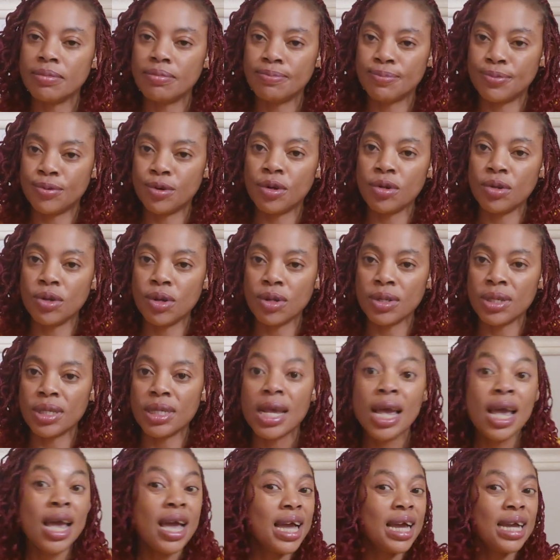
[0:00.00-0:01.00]

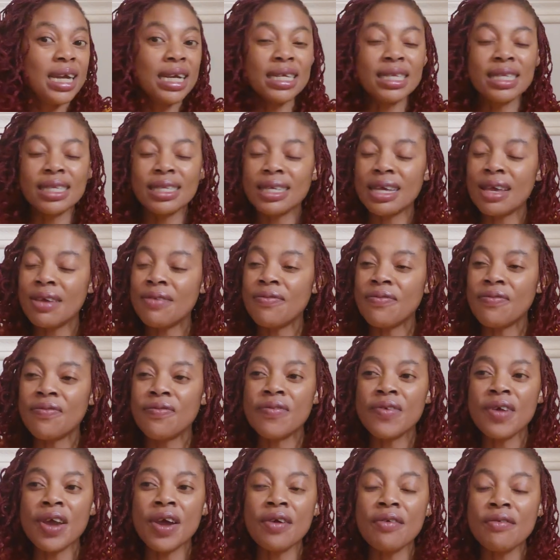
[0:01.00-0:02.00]
products. It's a
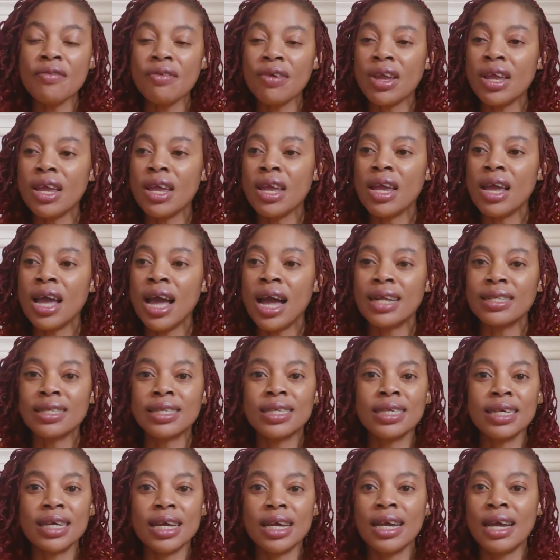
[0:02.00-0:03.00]
very
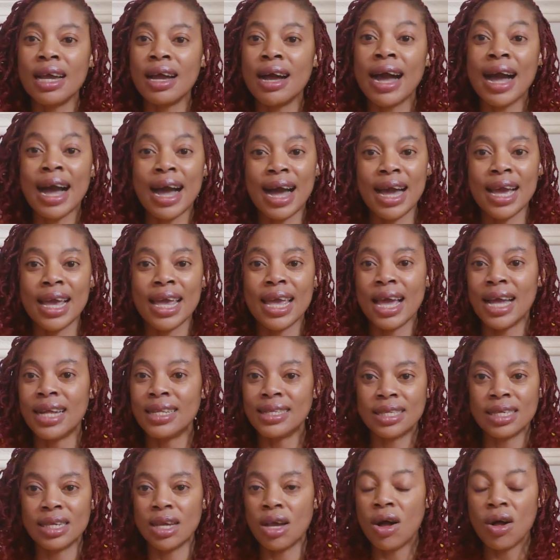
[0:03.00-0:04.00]
high
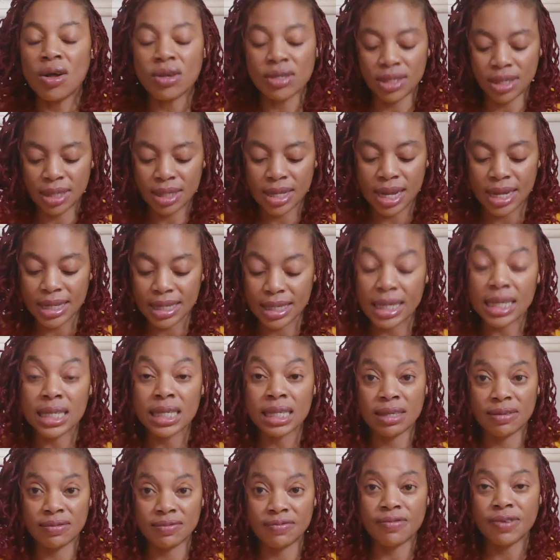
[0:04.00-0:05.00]
antioxidant.
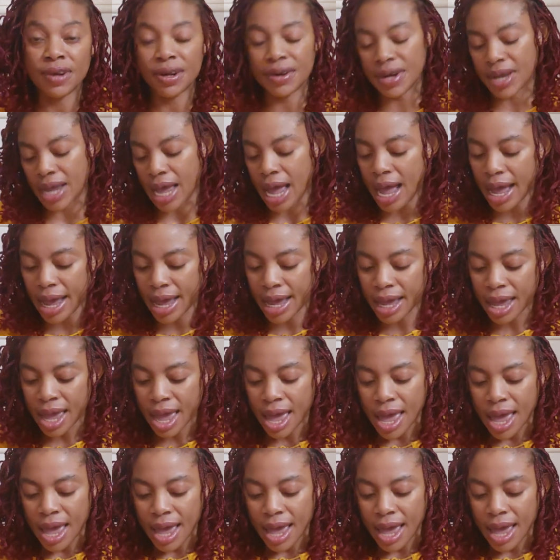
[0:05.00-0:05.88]
It's very high.